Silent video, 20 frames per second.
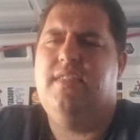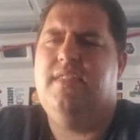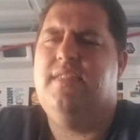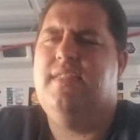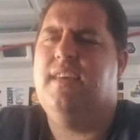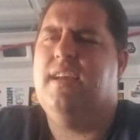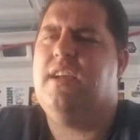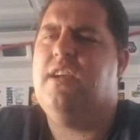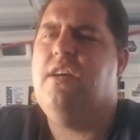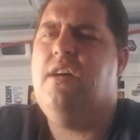
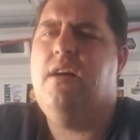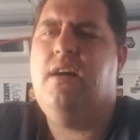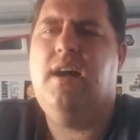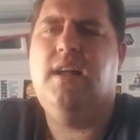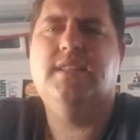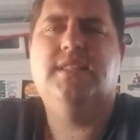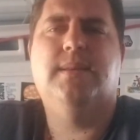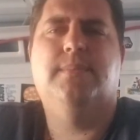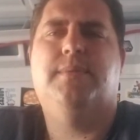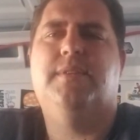The
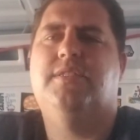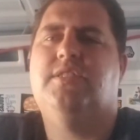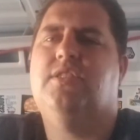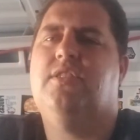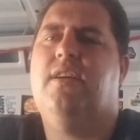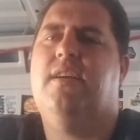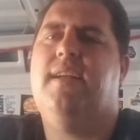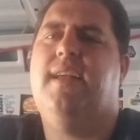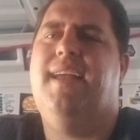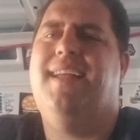concept of
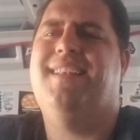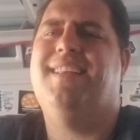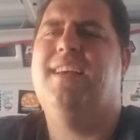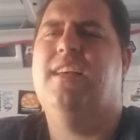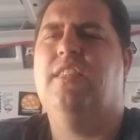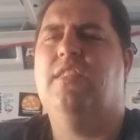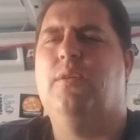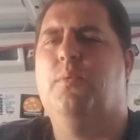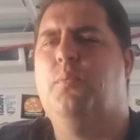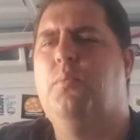Stargate,
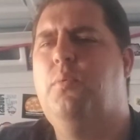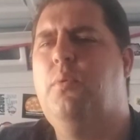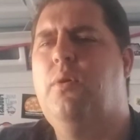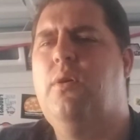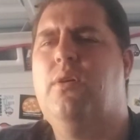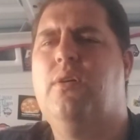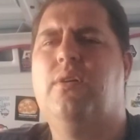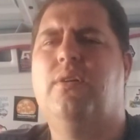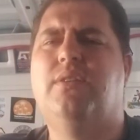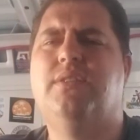the
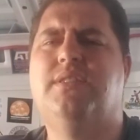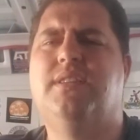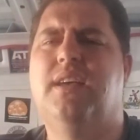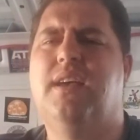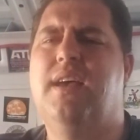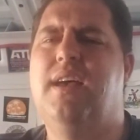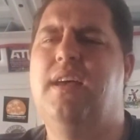worlds,